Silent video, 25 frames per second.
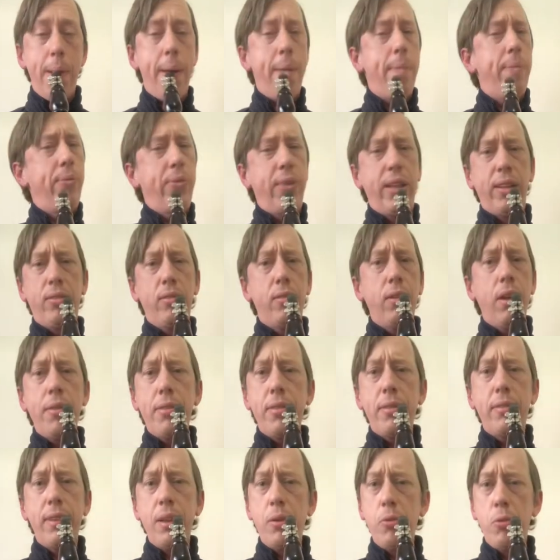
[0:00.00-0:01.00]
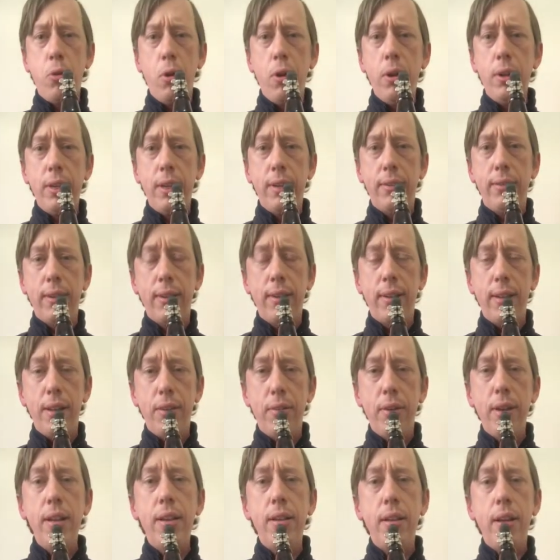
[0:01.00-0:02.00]
It's not the same quality suddenly,
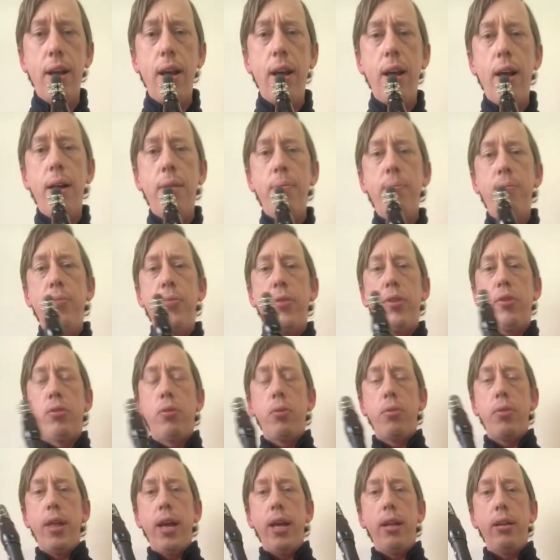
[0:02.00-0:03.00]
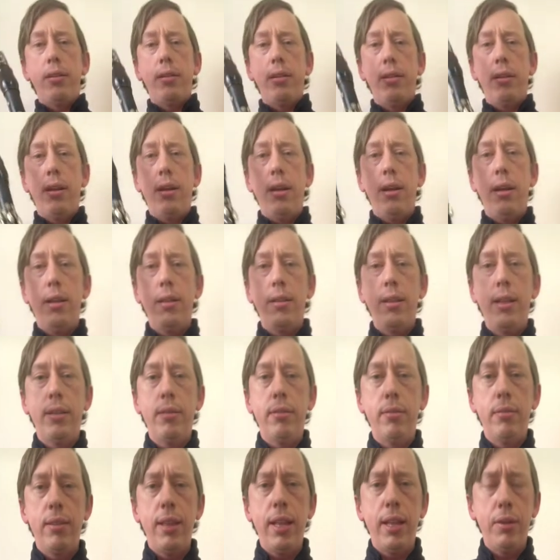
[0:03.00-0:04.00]
right? So that
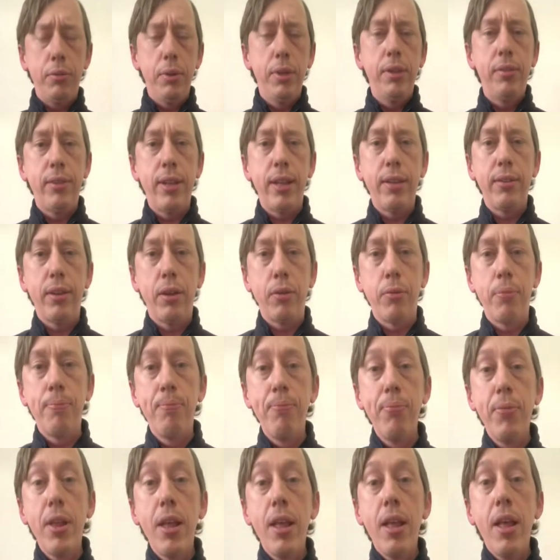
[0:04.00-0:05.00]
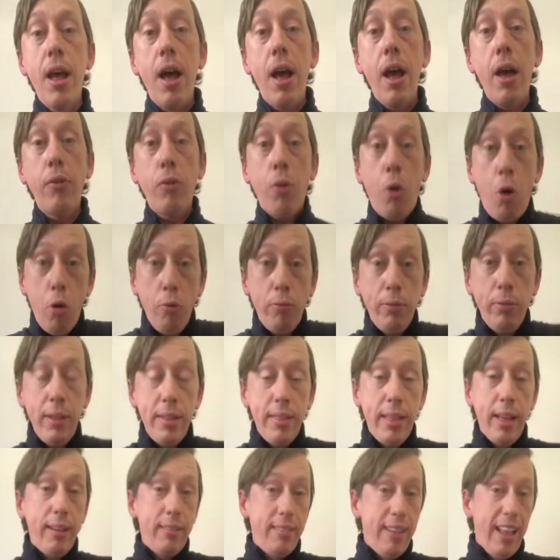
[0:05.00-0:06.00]
really stands out. Hopefully
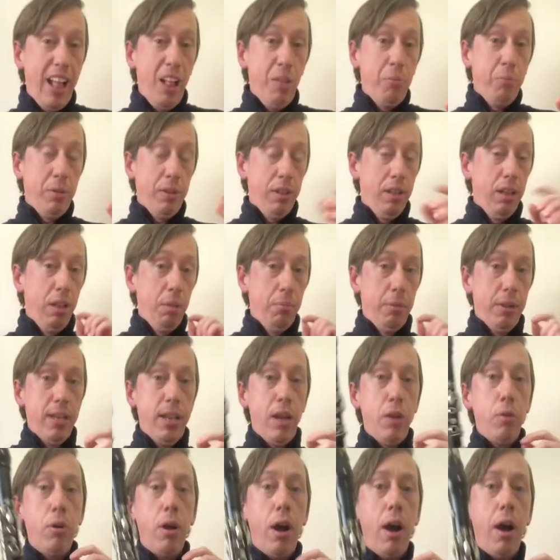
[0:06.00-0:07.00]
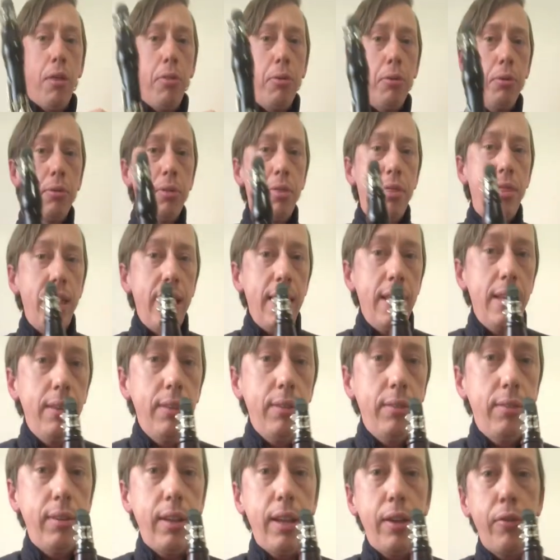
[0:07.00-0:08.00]
that helps a little bit. Now, other
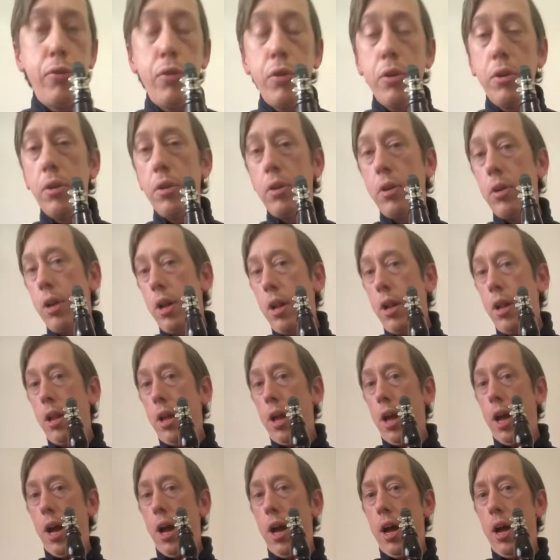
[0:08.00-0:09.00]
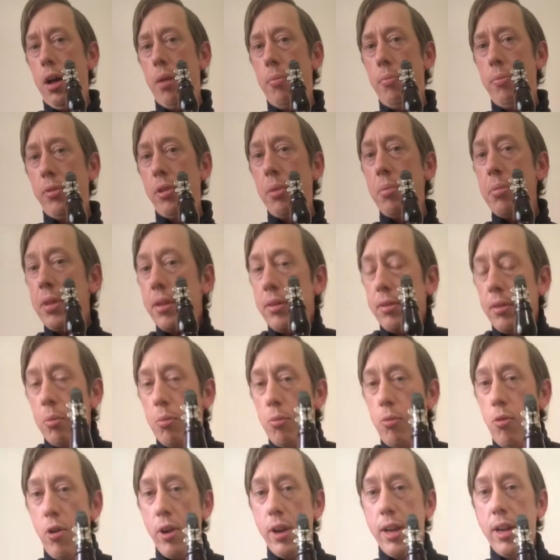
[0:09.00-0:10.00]
things, if you're... some things
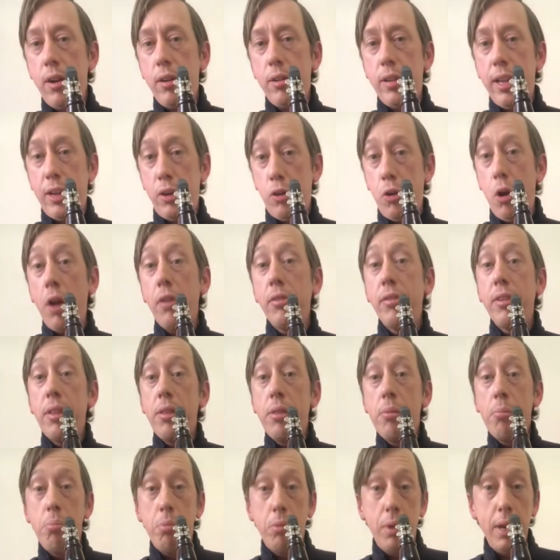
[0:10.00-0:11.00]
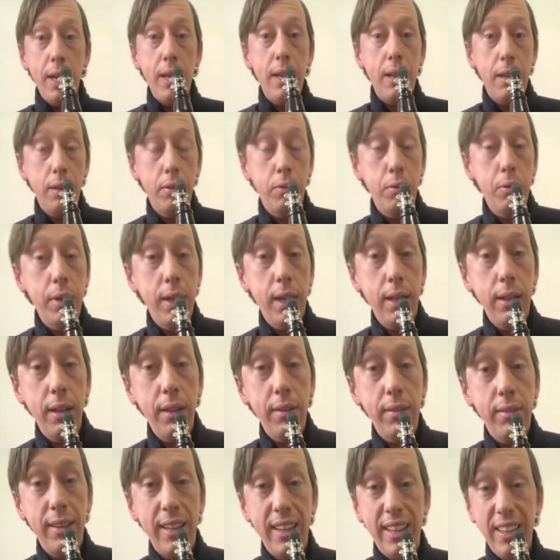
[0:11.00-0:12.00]
I'm working on, like crossing the break, doing a
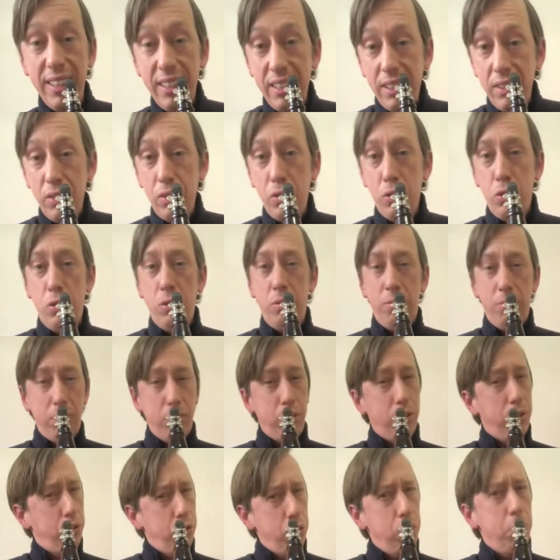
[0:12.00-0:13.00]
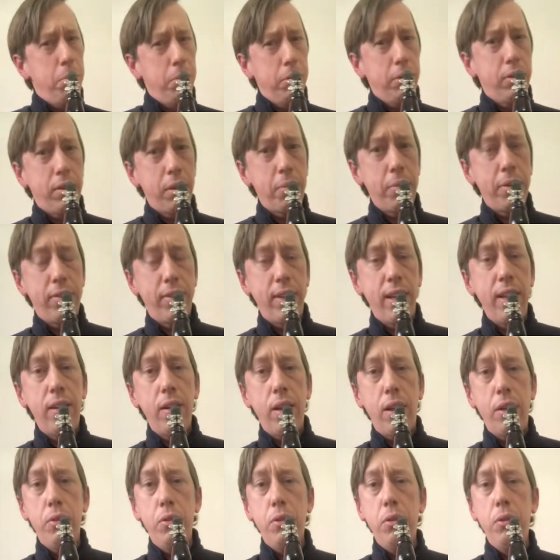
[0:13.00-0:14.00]
gliss, is doable to some extent.
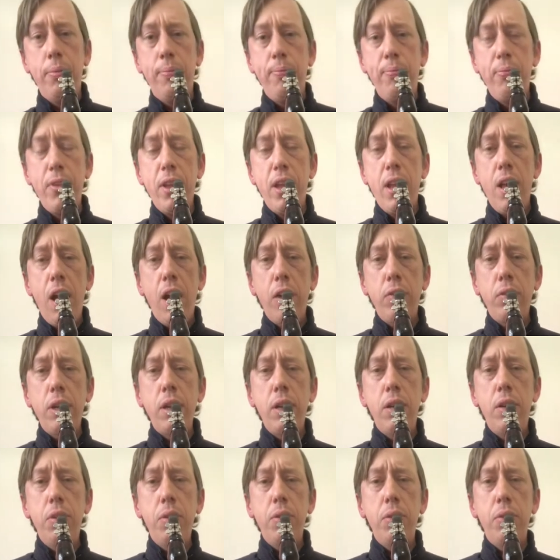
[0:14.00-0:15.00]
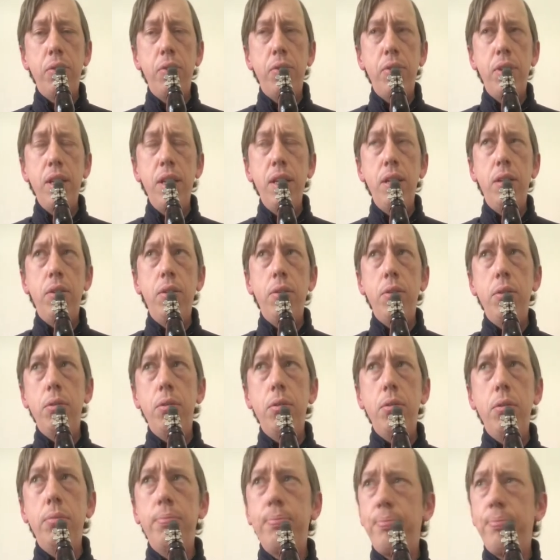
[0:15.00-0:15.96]
I'll try to do a C to...